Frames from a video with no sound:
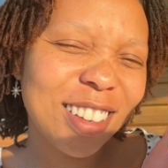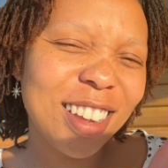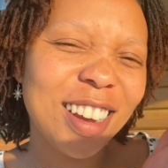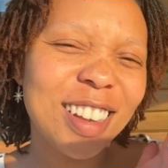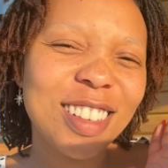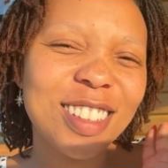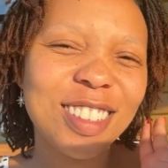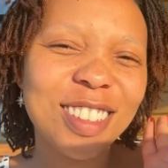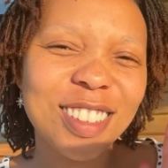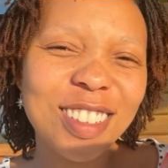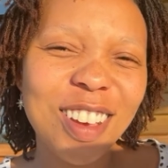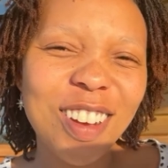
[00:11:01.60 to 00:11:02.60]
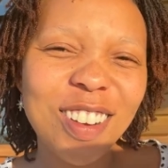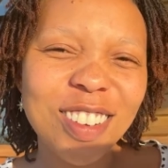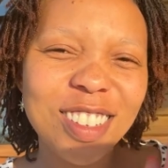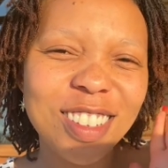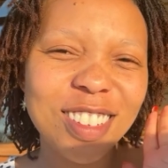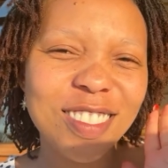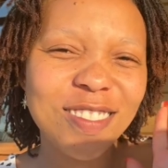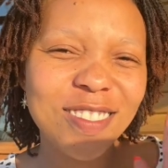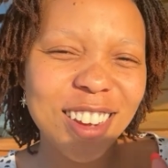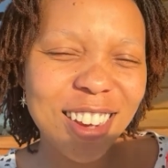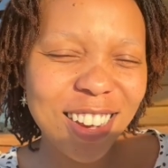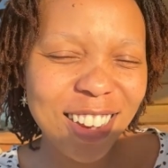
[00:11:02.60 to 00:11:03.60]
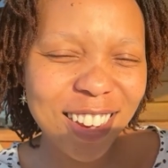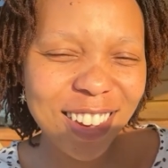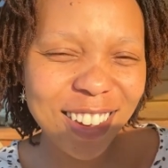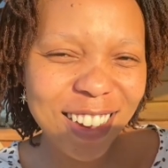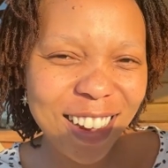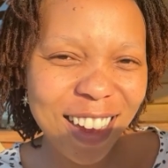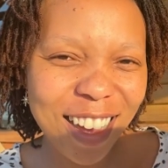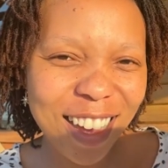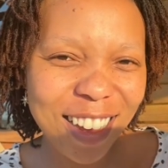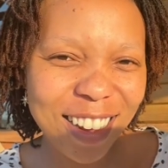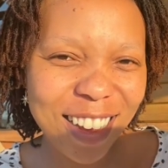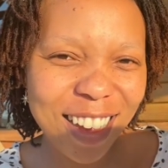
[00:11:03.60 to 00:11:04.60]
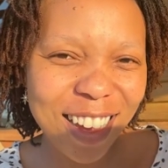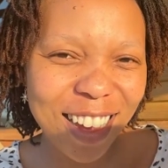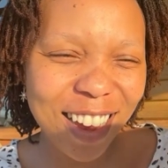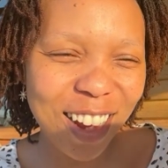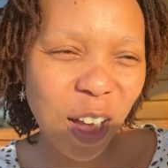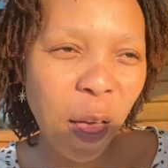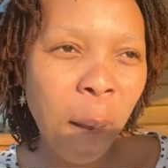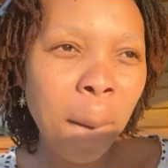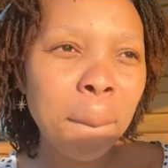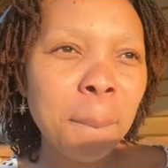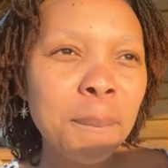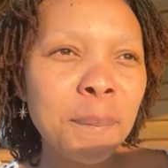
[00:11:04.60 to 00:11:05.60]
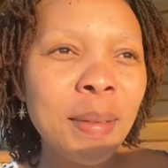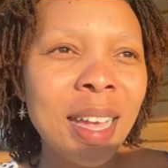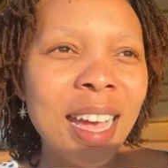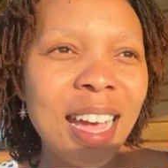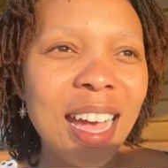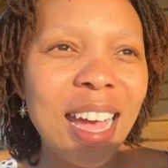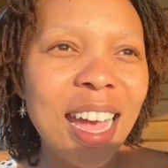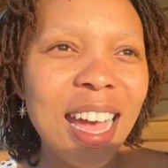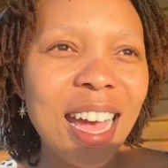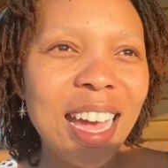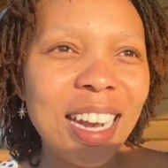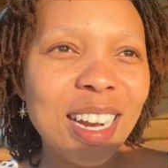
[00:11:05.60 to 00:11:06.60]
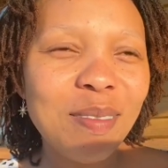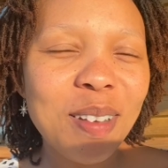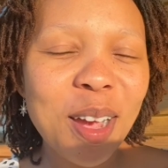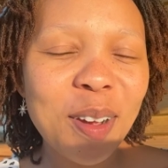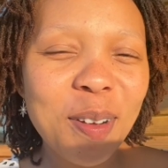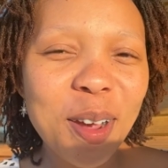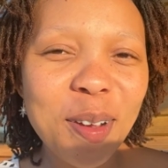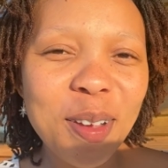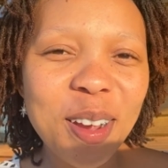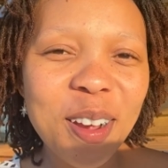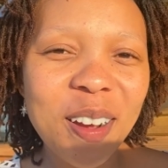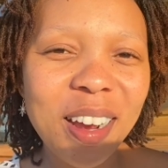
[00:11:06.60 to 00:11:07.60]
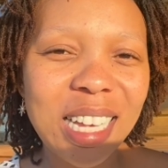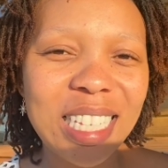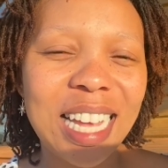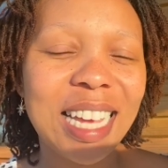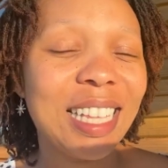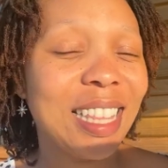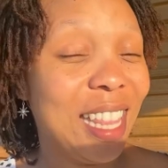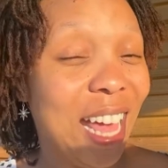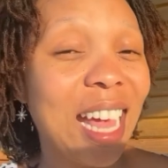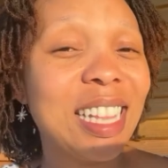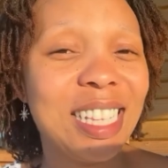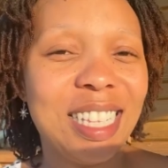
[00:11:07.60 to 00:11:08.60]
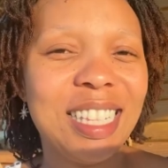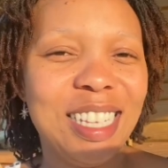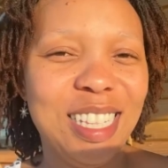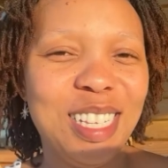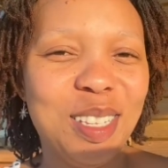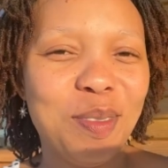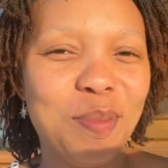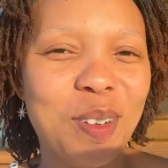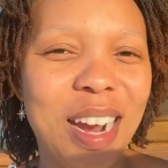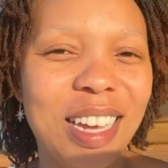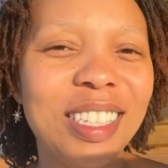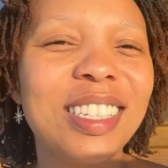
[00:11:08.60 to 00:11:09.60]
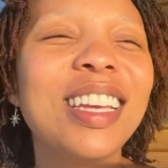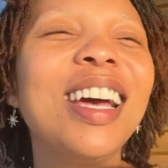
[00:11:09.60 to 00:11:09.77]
that is so sweet, Nana. And I'm like, where are we going? He's like, that's still a surprise.